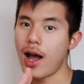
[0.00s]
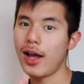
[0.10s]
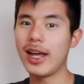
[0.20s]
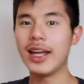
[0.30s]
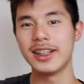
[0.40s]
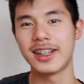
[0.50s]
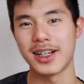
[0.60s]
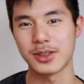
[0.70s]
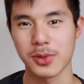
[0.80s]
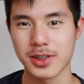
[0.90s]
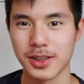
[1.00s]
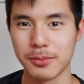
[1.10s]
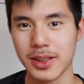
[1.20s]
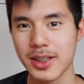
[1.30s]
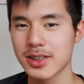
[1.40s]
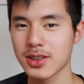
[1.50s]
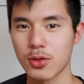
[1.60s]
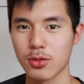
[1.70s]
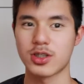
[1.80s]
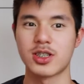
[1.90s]
Hey guys, what's up? It's the
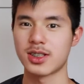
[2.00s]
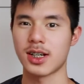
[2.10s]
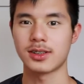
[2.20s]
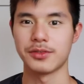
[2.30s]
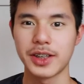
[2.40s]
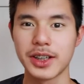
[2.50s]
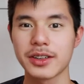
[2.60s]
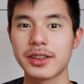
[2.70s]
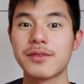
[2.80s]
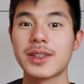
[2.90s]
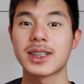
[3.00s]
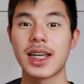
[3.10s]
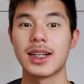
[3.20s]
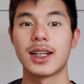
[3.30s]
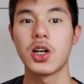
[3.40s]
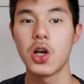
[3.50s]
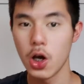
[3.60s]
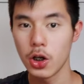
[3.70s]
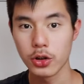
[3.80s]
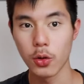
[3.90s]
Culture Detective here investigating
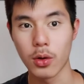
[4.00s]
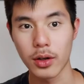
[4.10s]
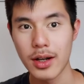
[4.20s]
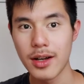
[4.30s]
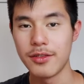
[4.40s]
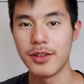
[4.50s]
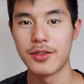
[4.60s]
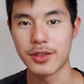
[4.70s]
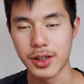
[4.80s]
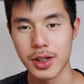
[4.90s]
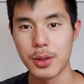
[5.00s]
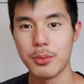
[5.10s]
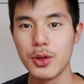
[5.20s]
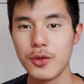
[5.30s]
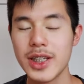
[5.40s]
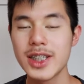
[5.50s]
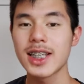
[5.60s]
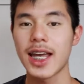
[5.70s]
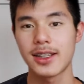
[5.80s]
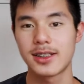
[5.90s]
your favorite movies,
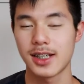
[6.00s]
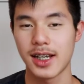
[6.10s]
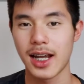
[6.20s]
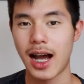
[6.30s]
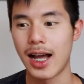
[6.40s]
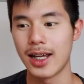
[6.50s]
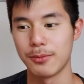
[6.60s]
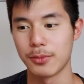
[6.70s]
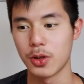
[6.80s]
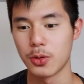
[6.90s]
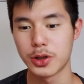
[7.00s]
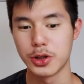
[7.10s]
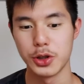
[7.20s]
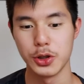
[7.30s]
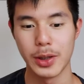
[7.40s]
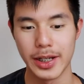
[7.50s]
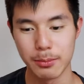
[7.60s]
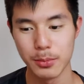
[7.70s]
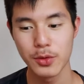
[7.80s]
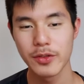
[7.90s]
and today I am going to do a
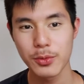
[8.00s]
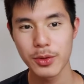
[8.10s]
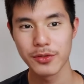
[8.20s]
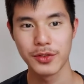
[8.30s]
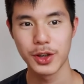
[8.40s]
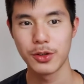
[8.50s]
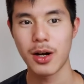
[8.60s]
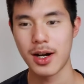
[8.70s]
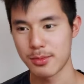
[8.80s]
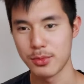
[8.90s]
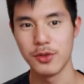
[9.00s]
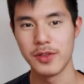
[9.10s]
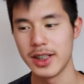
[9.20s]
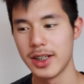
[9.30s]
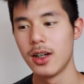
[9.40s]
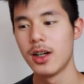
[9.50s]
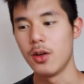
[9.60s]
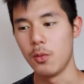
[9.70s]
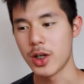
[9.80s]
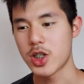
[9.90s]
movie review on a movie
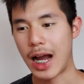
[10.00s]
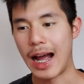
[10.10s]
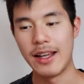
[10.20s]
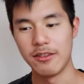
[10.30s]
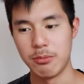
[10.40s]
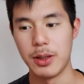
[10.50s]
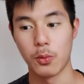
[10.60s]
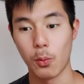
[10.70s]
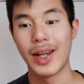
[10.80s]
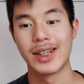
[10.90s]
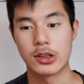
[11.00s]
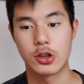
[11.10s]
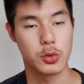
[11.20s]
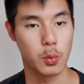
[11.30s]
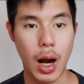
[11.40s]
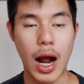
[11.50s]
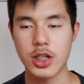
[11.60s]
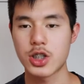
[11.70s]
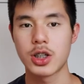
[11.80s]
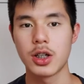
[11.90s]
which I have been waiting to
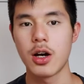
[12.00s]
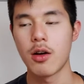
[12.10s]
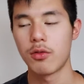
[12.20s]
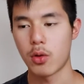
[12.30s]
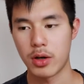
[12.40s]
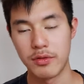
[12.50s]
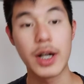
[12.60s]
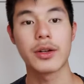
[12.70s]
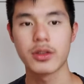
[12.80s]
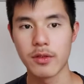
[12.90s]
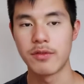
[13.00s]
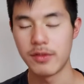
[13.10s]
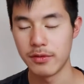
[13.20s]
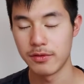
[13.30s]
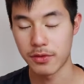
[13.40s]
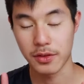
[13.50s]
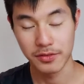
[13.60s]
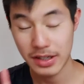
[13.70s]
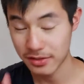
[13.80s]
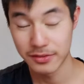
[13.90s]
watch for a very,
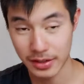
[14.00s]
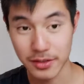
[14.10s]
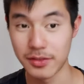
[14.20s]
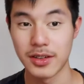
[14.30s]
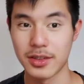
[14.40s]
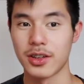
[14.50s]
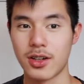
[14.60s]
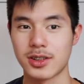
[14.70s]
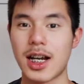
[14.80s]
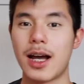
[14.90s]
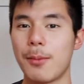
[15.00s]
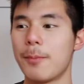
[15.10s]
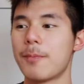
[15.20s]
very long time,